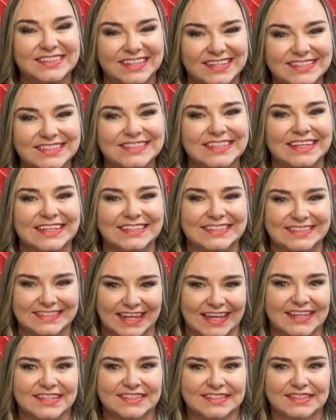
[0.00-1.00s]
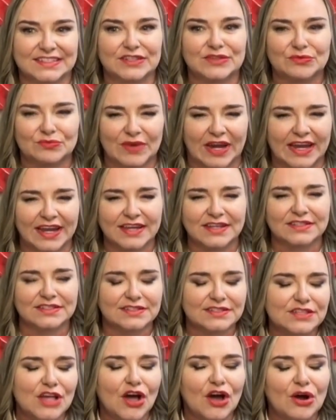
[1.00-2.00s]
doesn't exist right
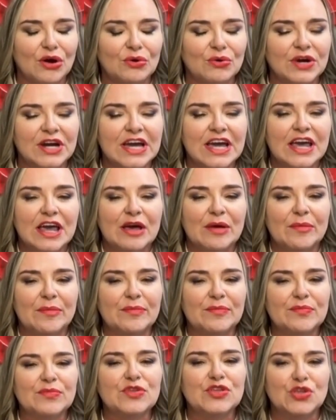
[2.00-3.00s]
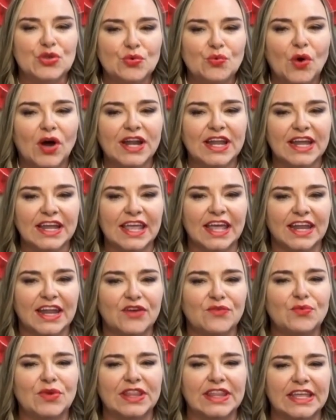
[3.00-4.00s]
so you want to kind
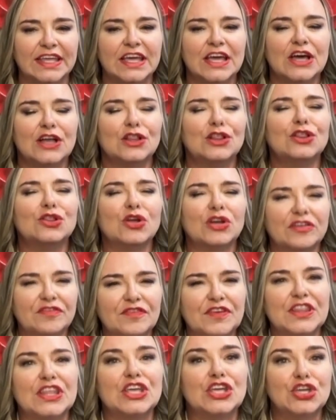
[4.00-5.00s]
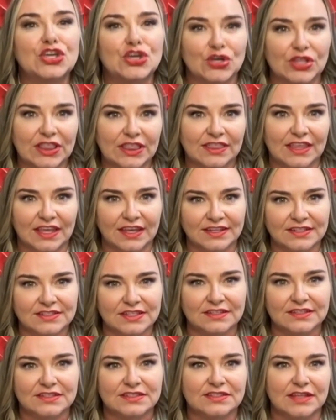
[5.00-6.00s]
of really look for the good things
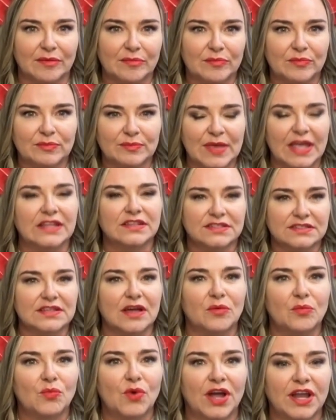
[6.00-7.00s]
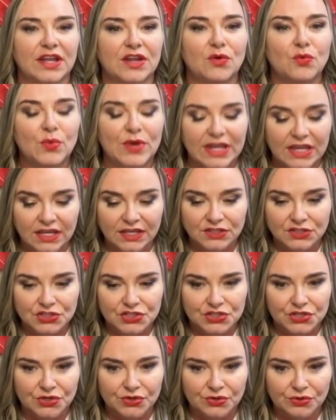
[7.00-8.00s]
in some in someone we can
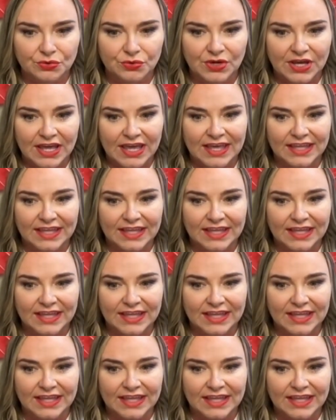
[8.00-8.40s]
do